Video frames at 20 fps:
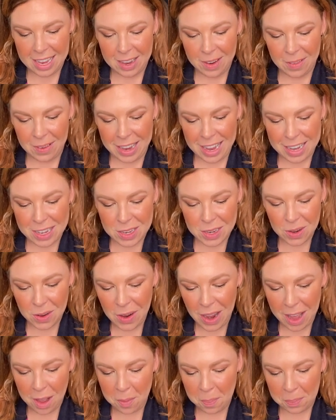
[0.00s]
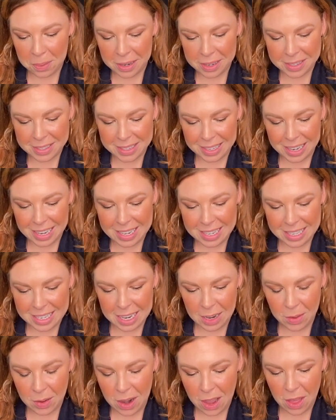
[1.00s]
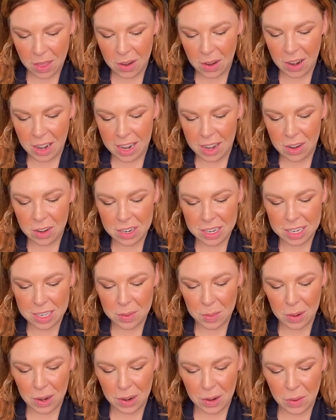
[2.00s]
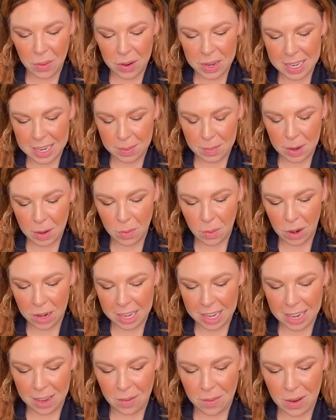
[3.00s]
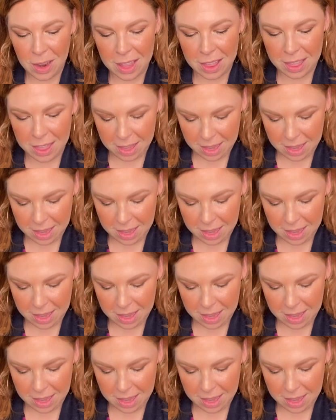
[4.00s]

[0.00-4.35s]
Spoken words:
We got 2 helpers. So let's see what other energies we are going to be working with.